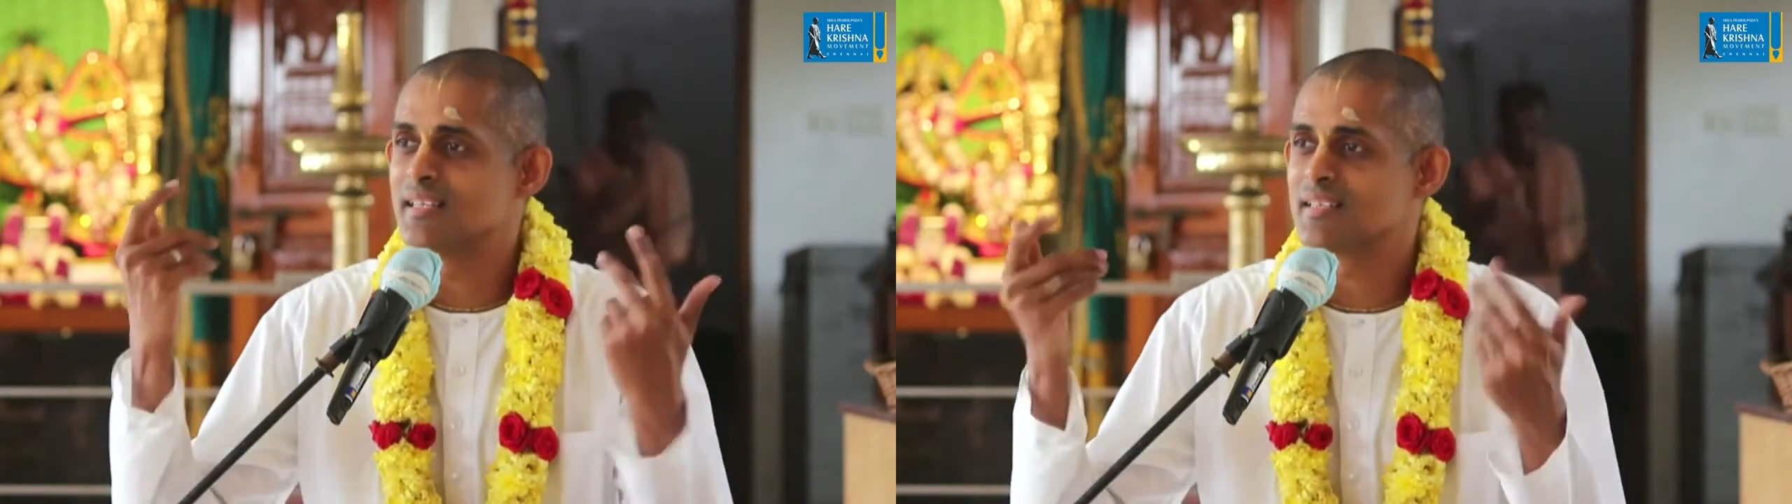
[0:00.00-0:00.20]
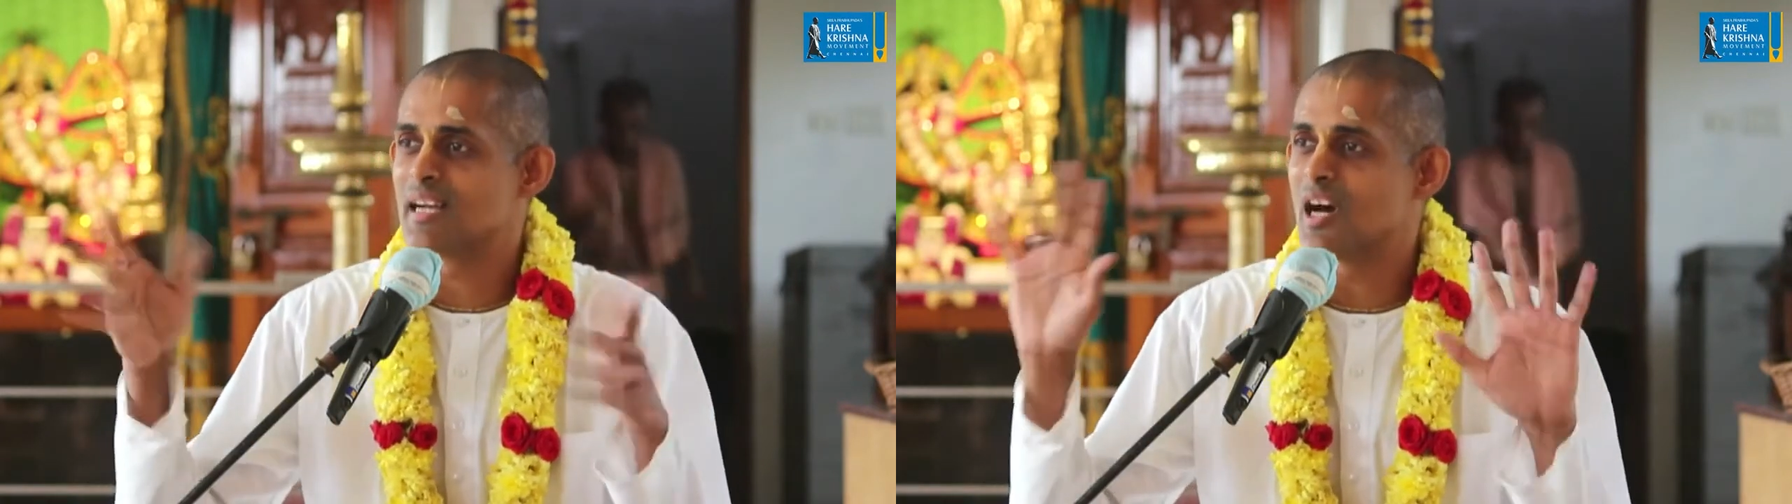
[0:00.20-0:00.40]

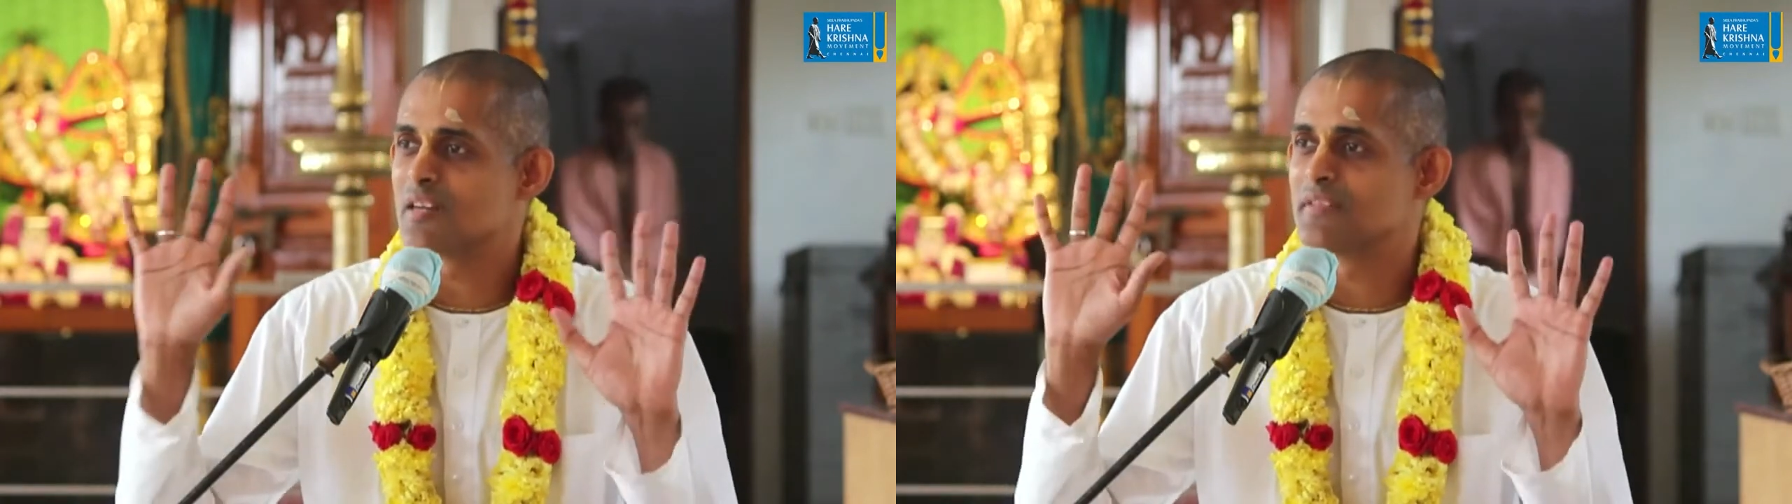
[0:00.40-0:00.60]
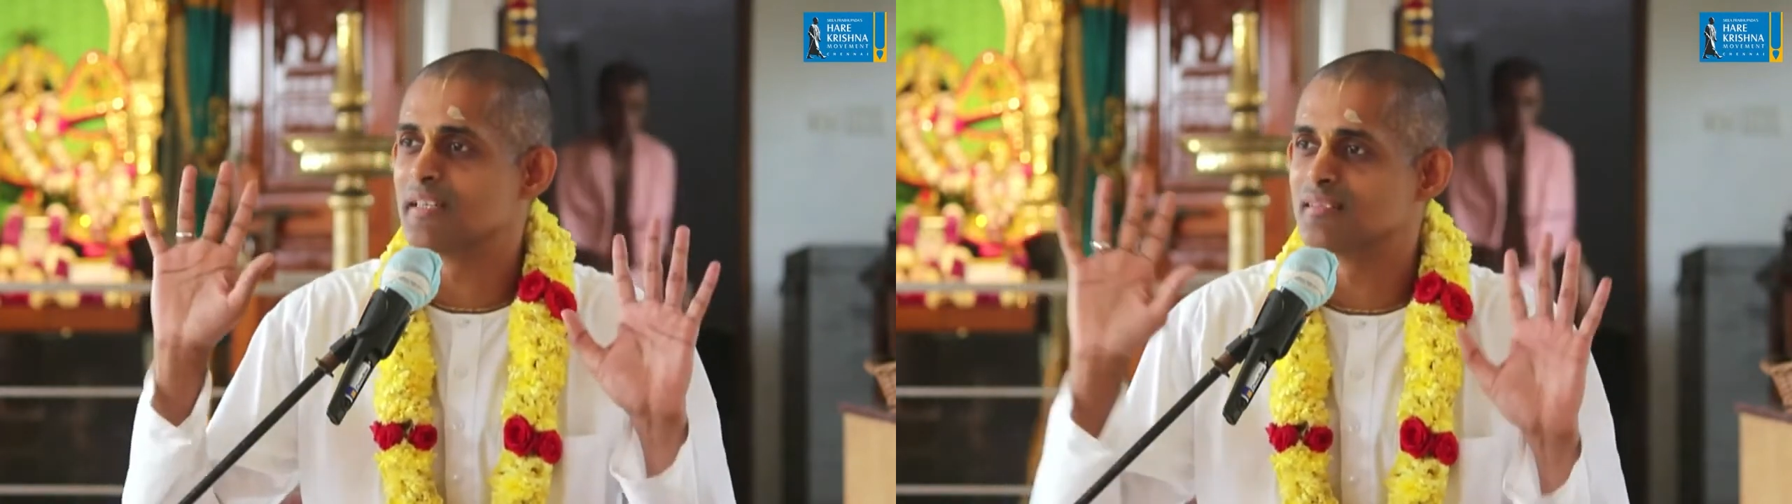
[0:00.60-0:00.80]
he is an
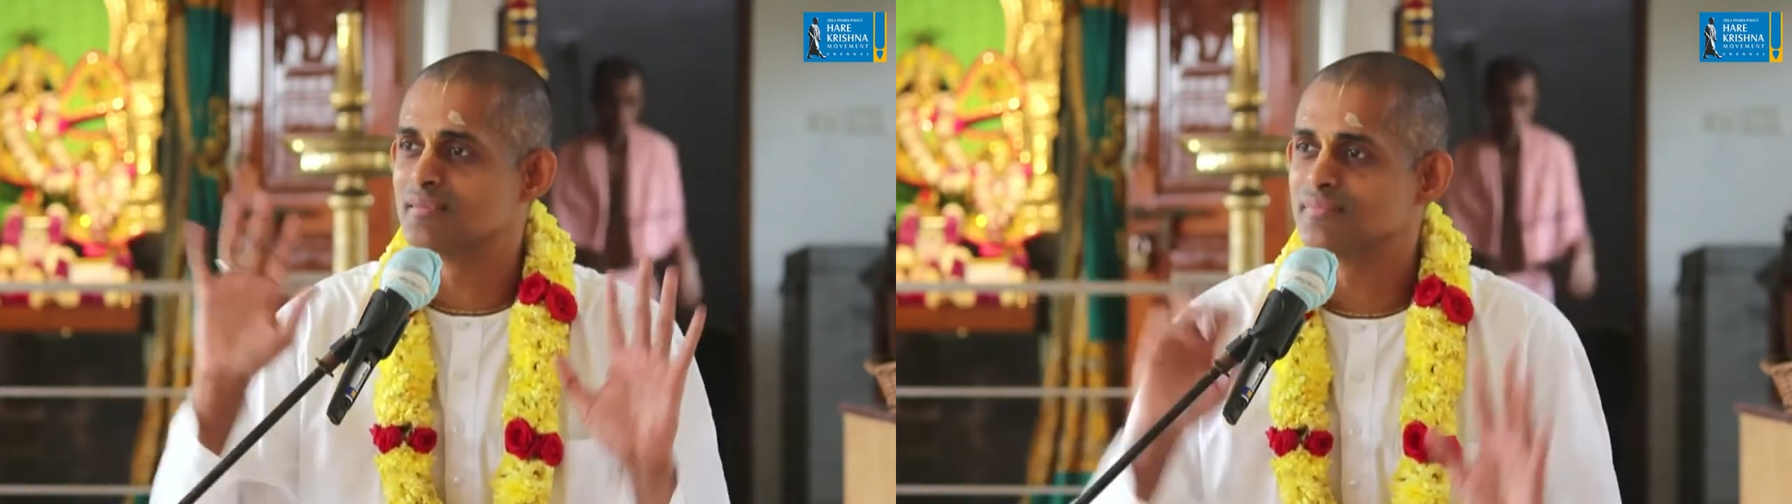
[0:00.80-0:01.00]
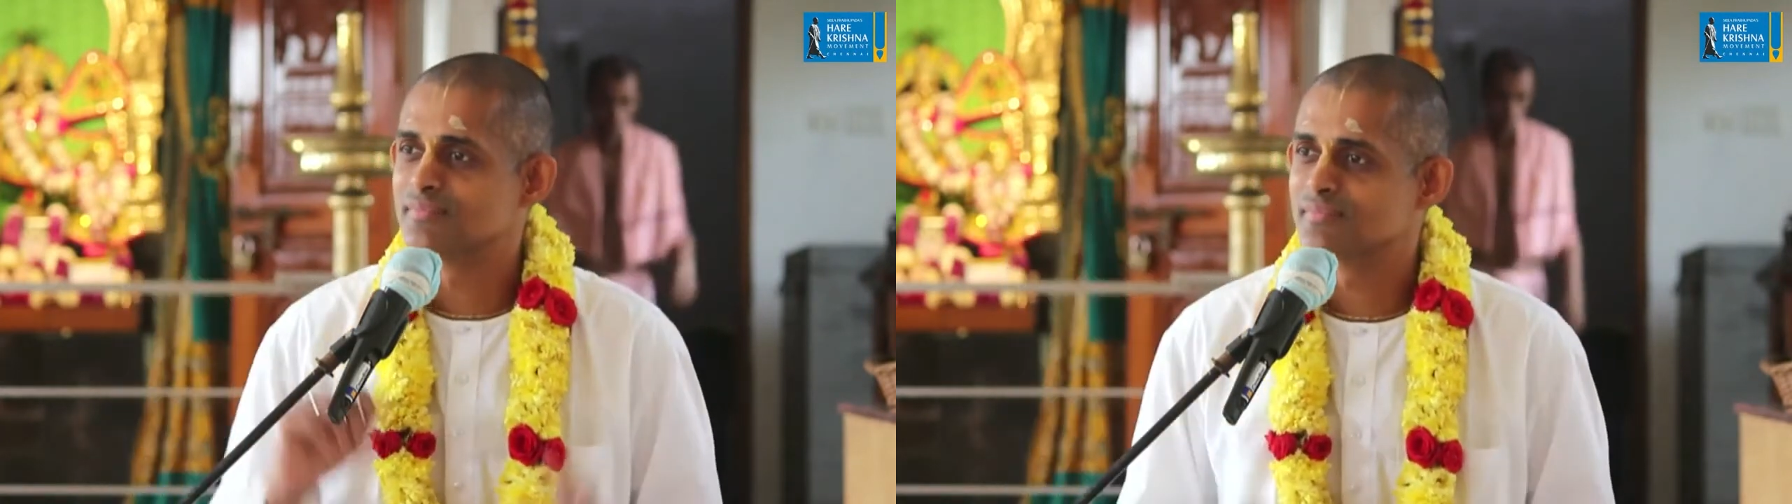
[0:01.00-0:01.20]

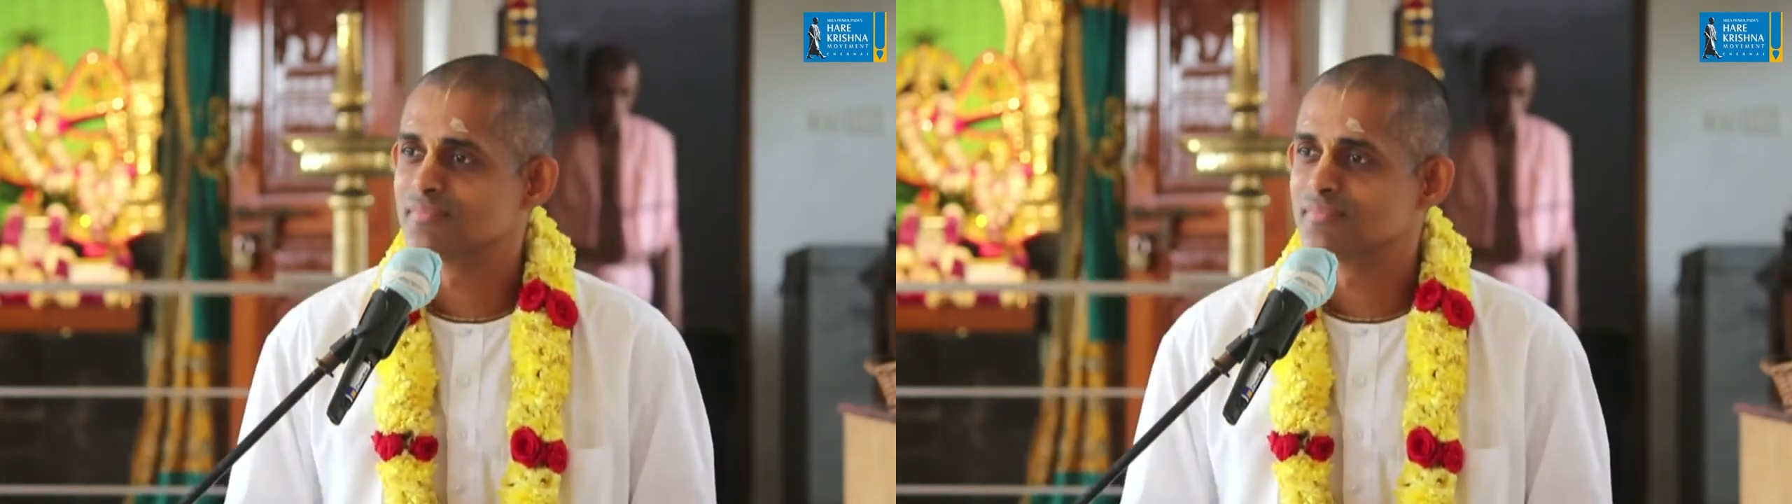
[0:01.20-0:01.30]
orphan.